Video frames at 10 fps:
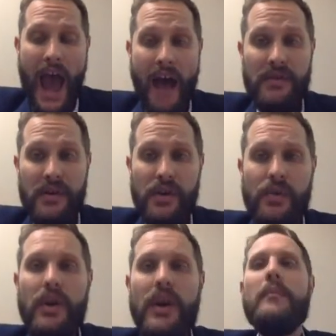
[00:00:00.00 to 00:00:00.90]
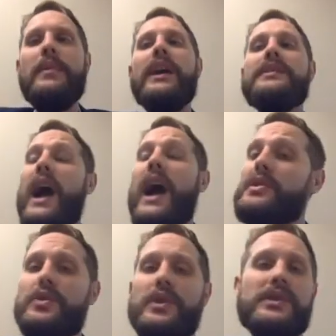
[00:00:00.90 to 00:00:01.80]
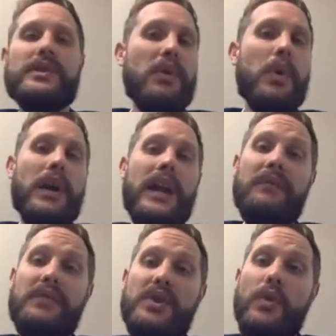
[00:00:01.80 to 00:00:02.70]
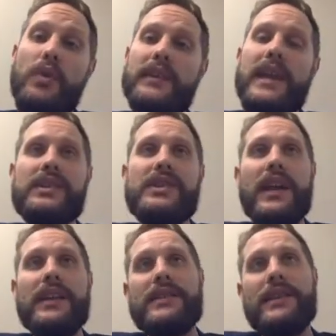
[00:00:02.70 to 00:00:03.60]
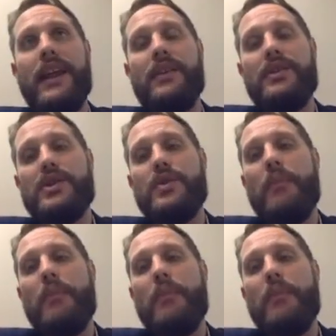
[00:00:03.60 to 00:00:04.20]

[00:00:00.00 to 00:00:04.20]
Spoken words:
have to do because I want you to explore it. And if you want to take a chance and do a